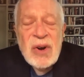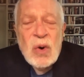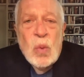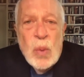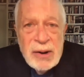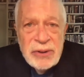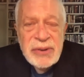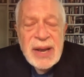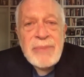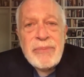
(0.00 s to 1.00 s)
wealth
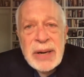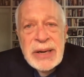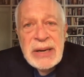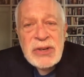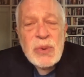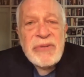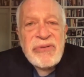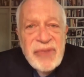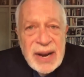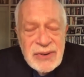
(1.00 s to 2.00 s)
and money to
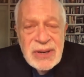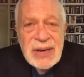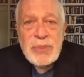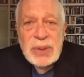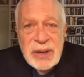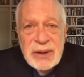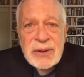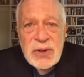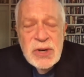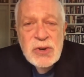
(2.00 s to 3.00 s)
affect political
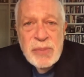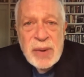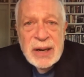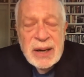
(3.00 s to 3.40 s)
decision making.